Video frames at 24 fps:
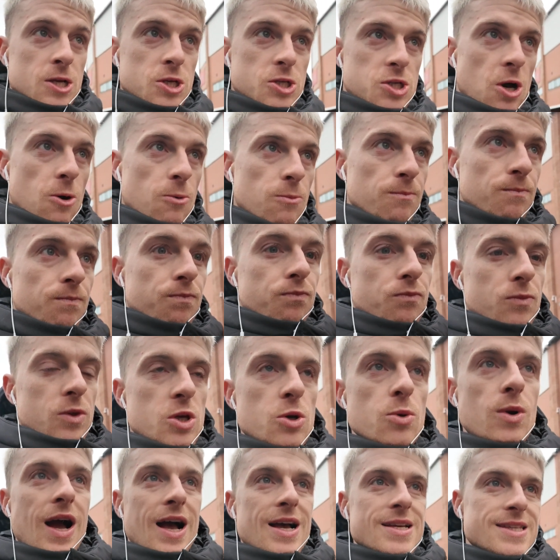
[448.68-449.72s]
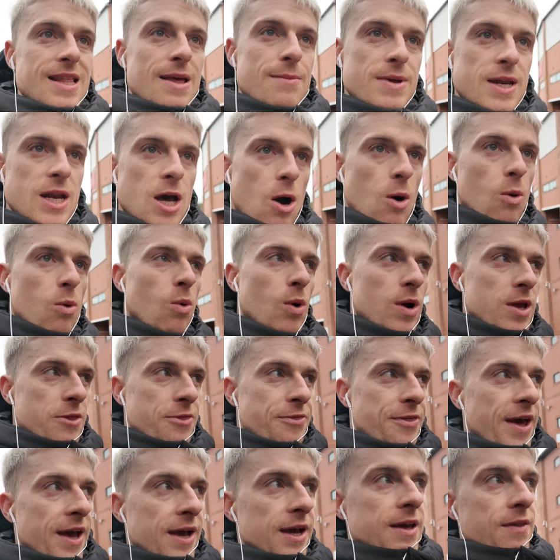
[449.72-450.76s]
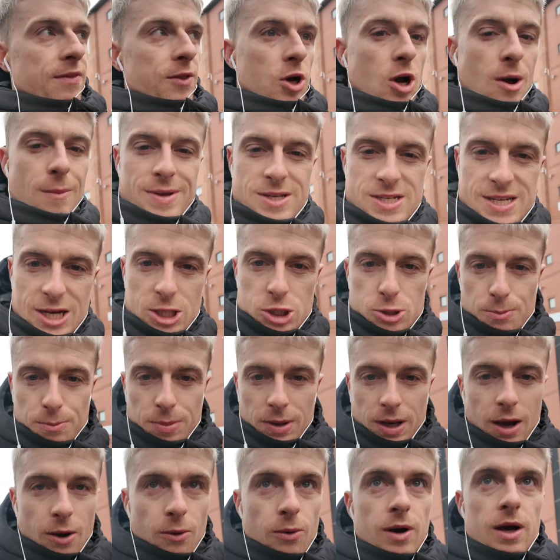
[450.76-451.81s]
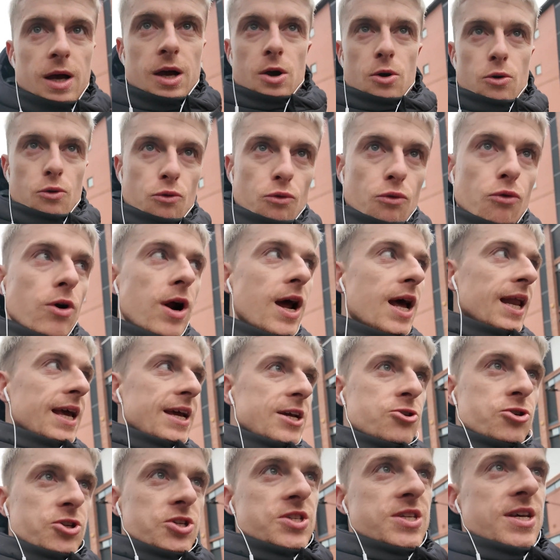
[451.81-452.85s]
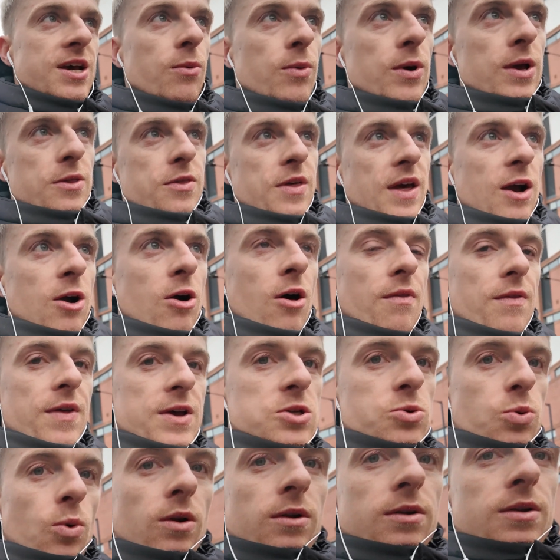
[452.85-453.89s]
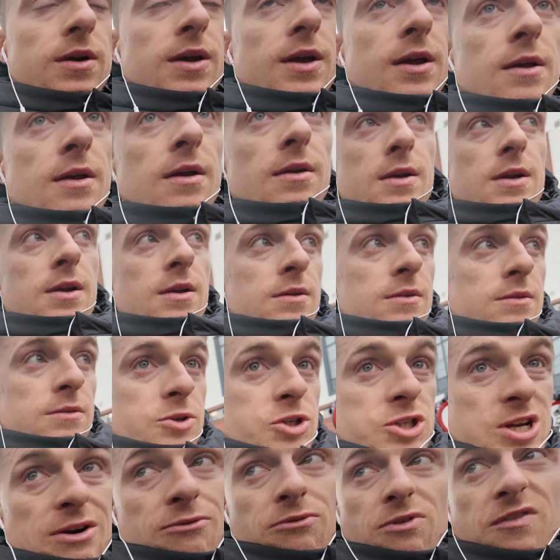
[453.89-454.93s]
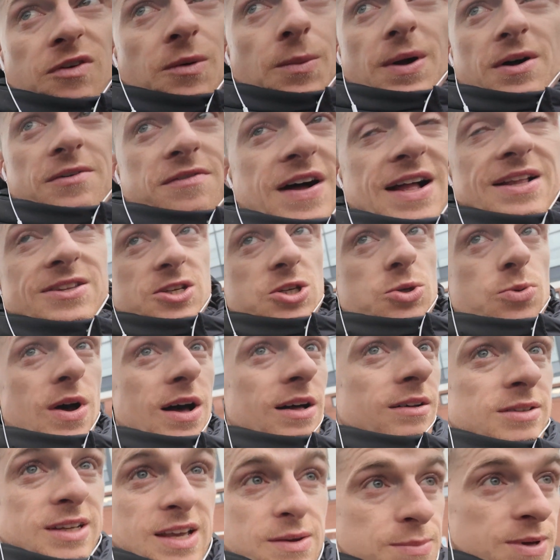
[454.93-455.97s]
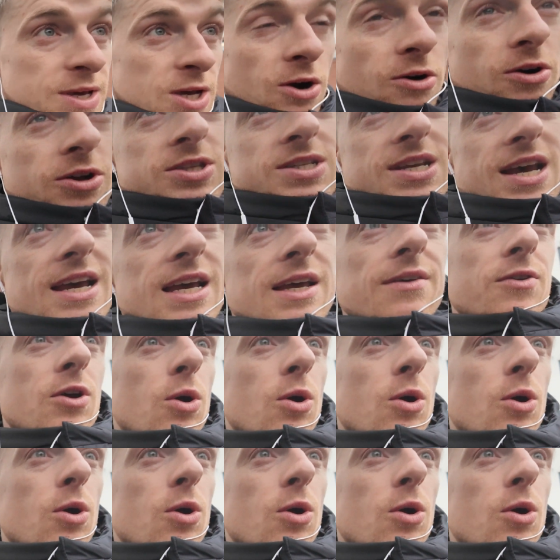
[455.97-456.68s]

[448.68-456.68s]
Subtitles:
So you guys let me know what you think in the comment section below. Really interested to hear what you think on this one. General football fans as well, give me your take.